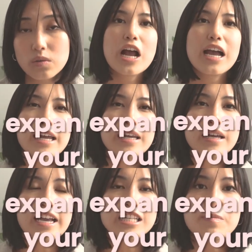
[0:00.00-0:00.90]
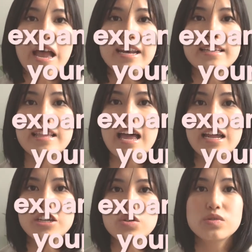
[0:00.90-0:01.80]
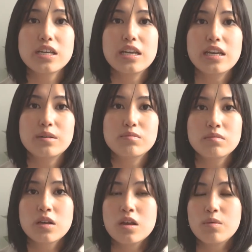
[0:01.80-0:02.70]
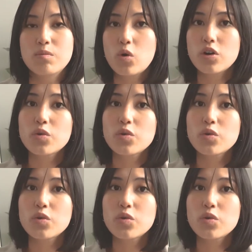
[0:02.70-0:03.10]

Try expanding that and using it in more